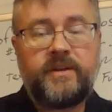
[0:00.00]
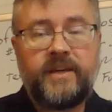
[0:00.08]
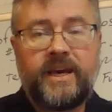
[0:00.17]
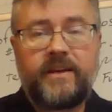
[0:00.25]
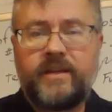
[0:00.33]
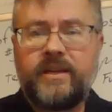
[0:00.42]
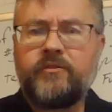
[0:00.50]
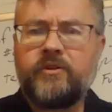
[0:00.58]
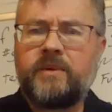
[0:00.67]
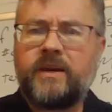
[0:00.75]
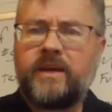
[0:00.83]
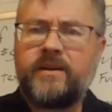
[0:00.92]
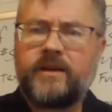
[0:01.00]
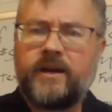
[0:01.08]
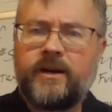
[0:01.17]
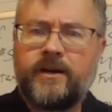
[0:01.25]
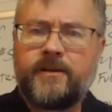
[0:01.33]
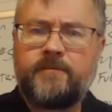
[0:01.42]
Yet he remained
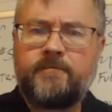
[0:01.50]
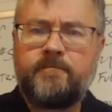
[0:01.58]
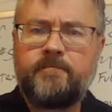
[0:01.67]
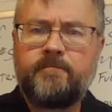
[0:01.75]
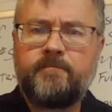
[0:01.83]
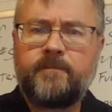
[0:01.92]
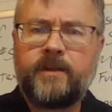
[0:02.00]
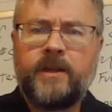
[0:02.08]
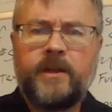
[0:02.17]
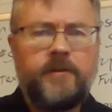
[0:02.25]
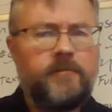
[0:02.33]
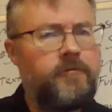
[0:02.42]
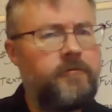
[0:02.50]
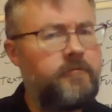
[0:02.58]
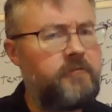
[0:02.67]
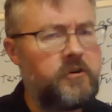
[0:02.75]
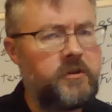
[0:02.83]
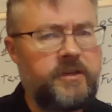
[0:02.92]
God,
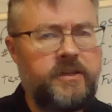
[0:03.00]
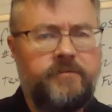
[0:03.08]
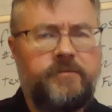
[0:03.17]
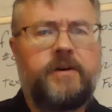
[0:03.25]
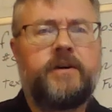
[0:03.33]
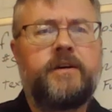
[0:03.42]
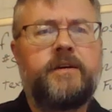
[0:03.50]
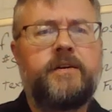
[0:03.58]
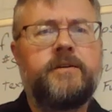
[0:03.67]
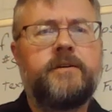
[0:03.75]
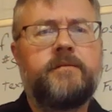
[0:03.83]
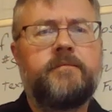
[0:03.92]
fully divine.